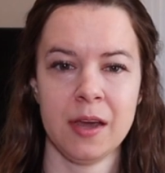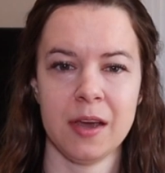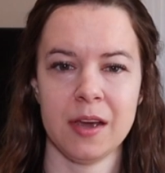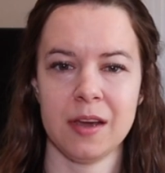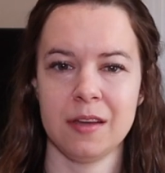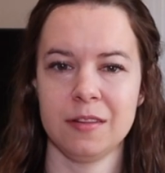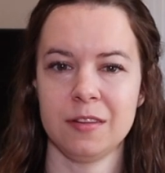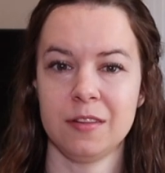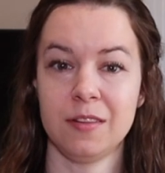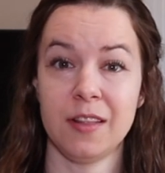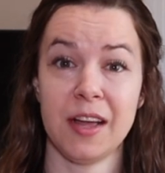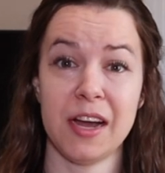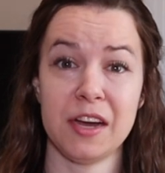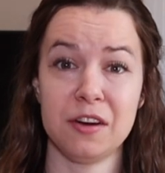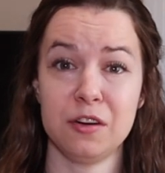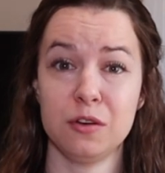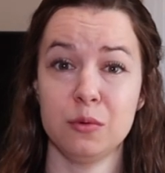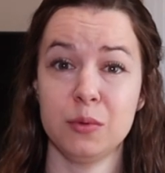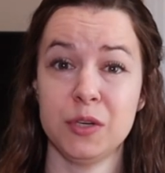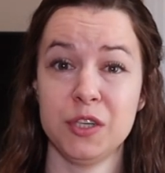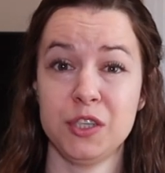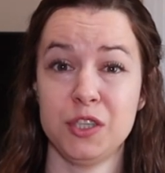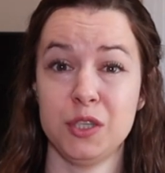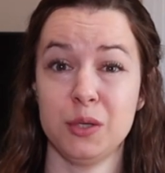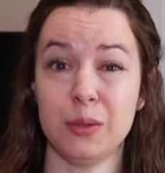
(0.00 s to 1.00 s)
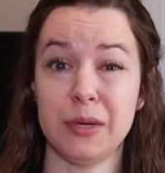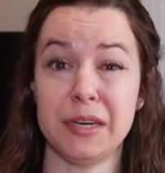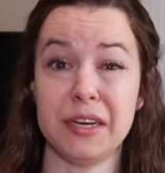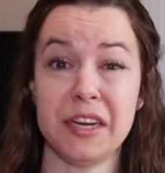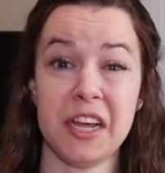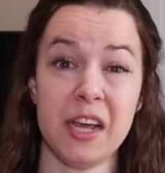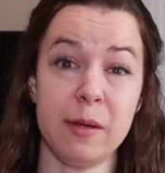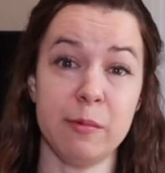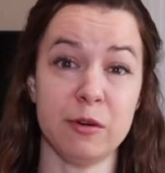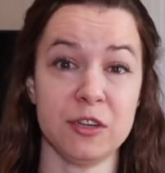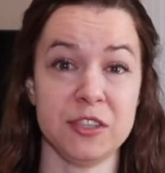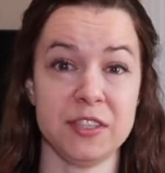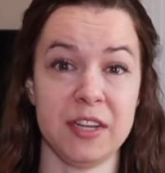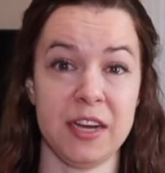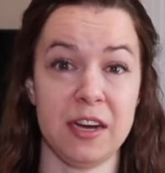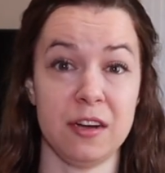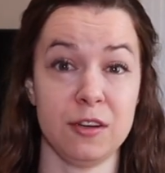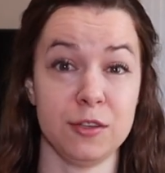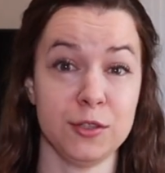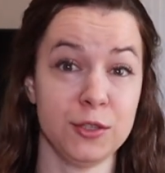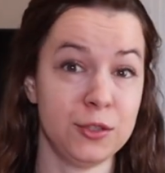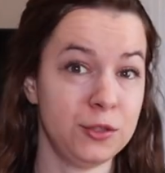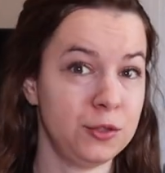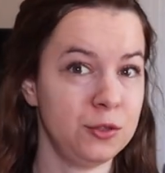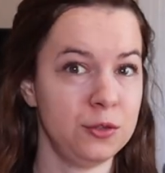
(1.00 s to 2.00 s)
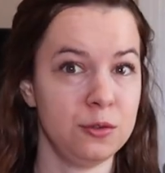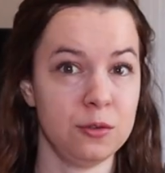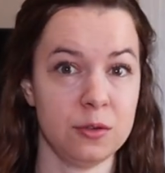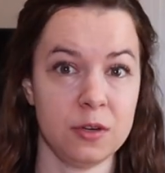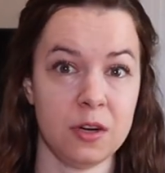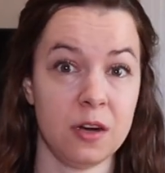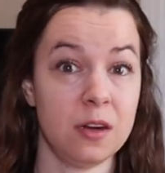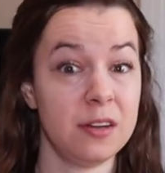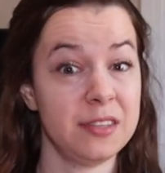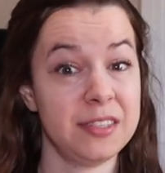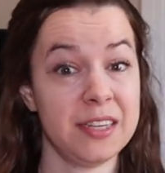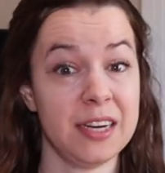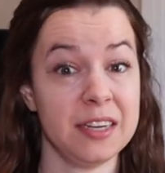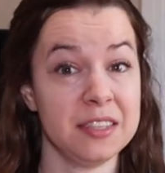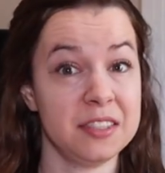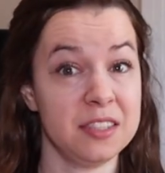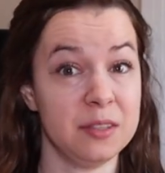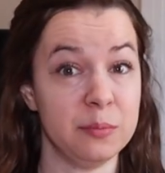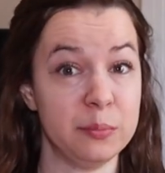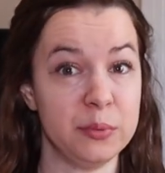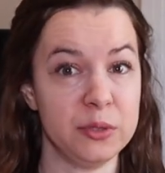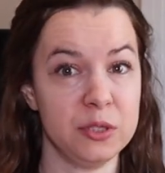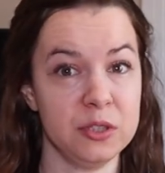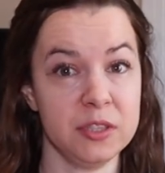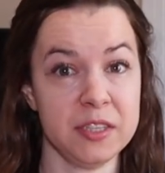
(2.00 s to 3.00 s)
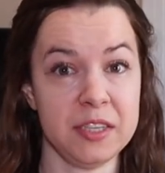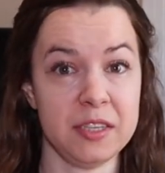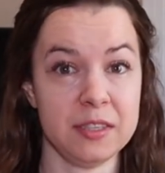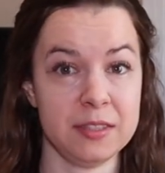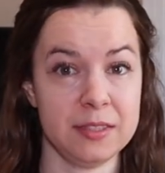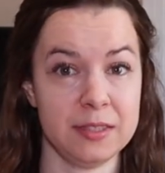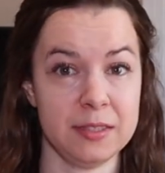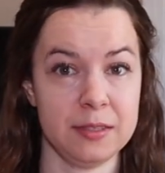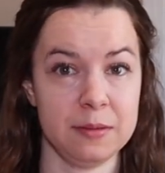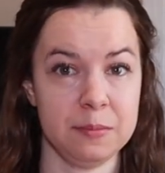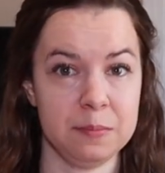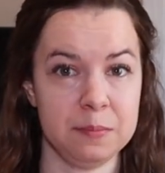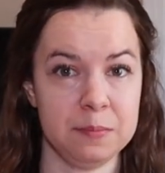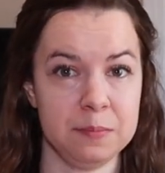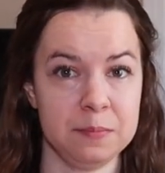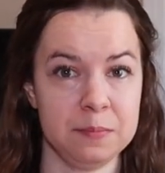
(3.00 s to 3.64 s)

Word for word: and the latter went to a neighbor's house who contacted police.